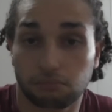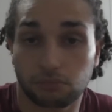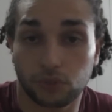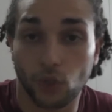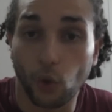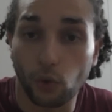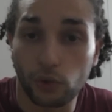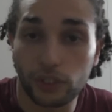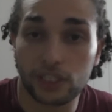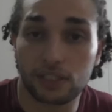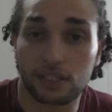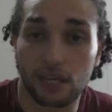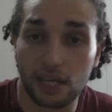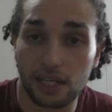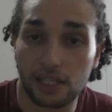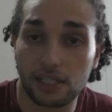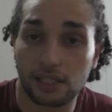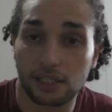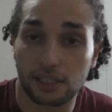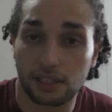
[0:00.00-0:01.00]
Don't
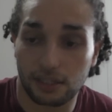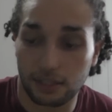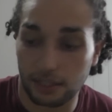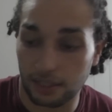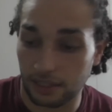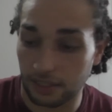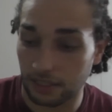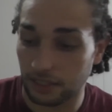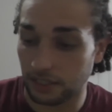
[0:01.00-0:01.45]
take this